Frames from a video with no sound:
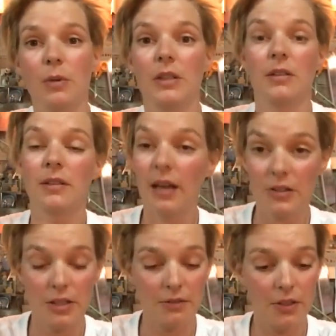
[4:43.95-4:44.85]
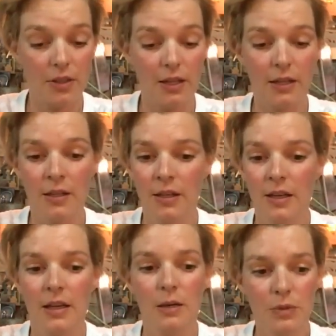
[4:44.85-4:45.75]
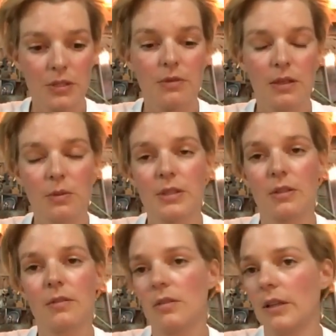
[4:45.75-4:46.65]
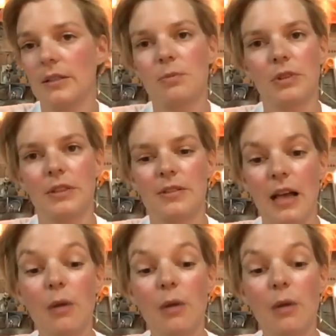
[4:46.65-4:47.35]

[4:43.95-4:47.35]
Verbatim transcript: We could touch everything. It was, it was a great experience.